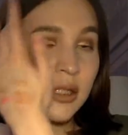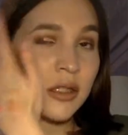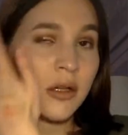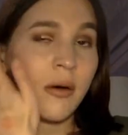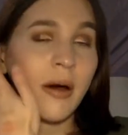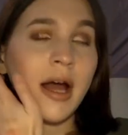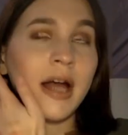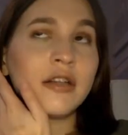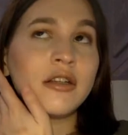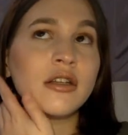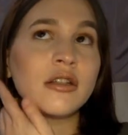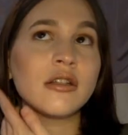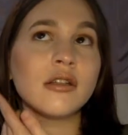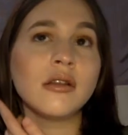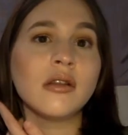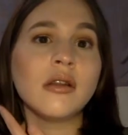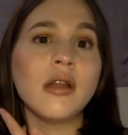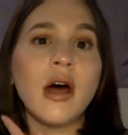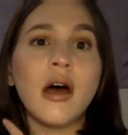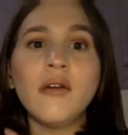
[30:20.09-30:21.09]
So I
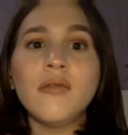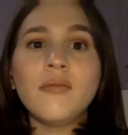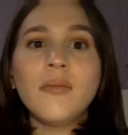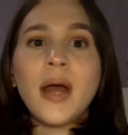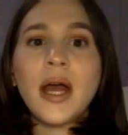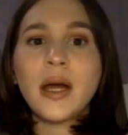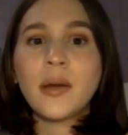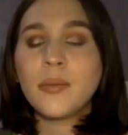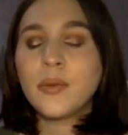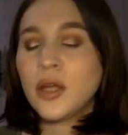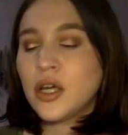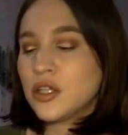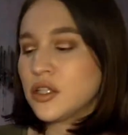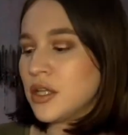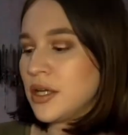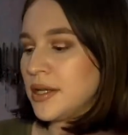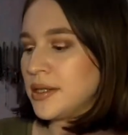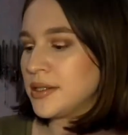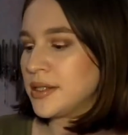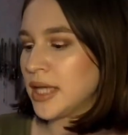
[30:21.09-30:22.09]
just love MAC
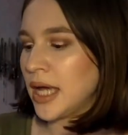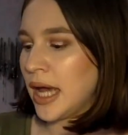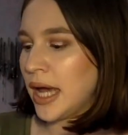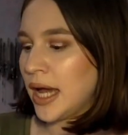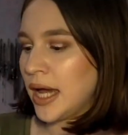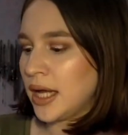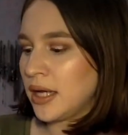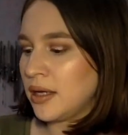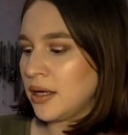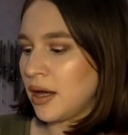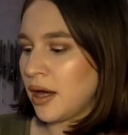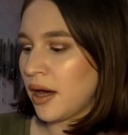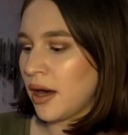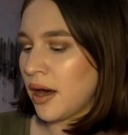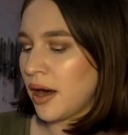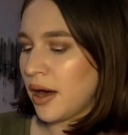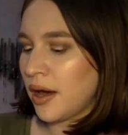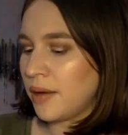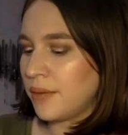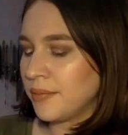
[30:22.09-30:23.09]
blushes. And
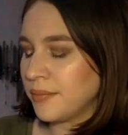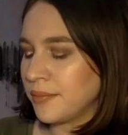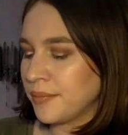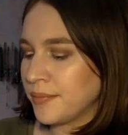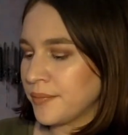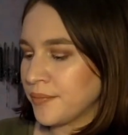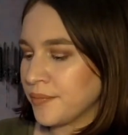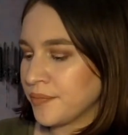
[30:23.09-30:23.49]
the